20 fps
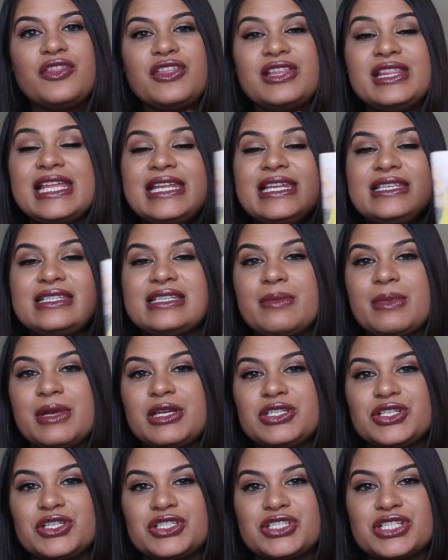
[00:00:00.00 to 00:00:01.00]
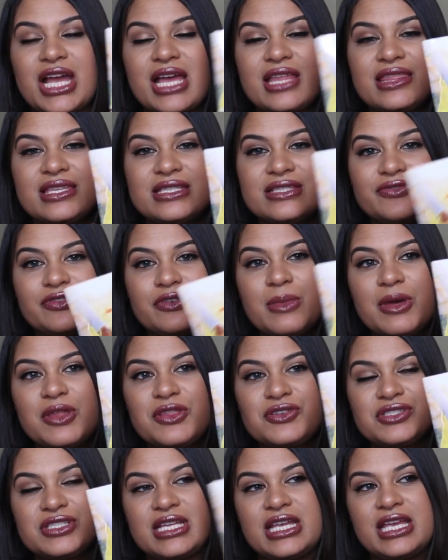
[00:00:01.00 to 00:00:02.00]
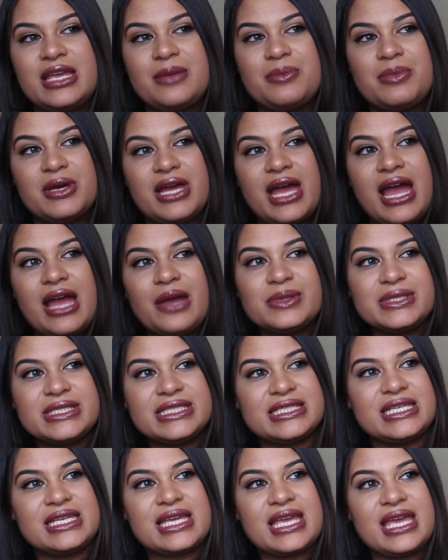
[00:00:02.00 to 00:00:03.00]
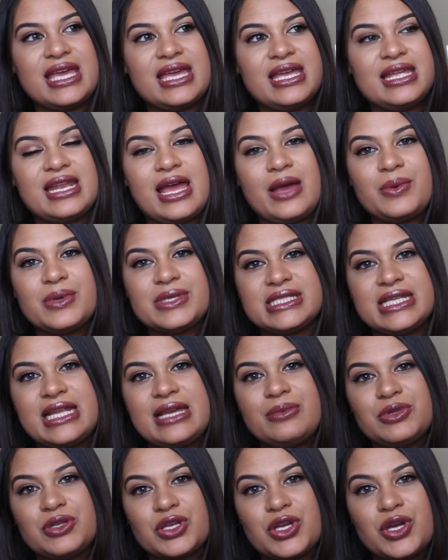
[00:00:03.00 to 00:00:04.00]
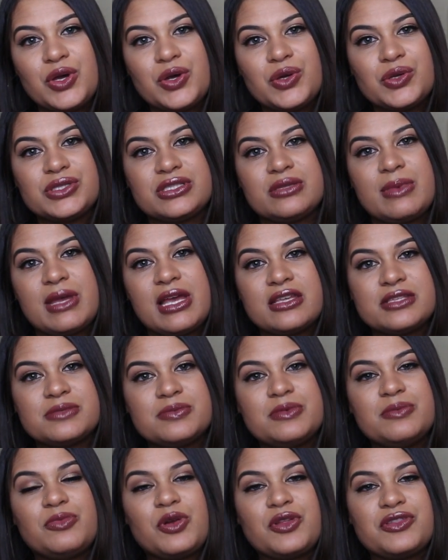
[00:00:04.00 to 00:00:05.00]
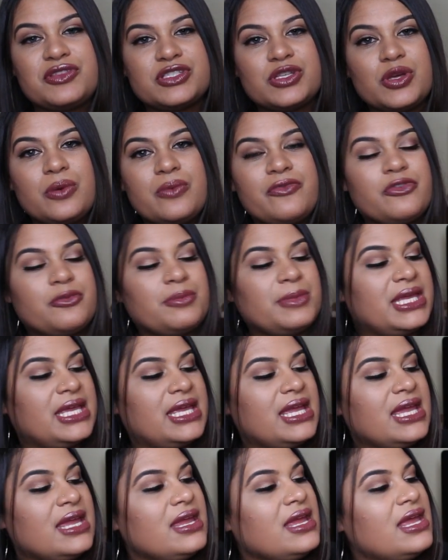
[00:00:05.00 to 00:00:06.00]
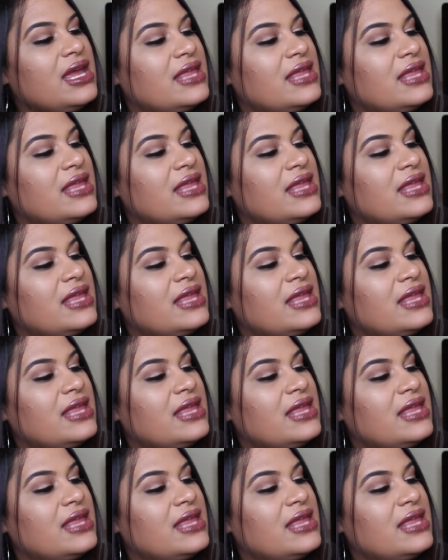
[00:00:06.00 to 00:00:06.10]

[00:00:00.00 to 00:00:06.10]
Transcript: All the ladies at my church got this for Mother's Day, but I was sick and I wasn't able to go, so my husband brought this home for me.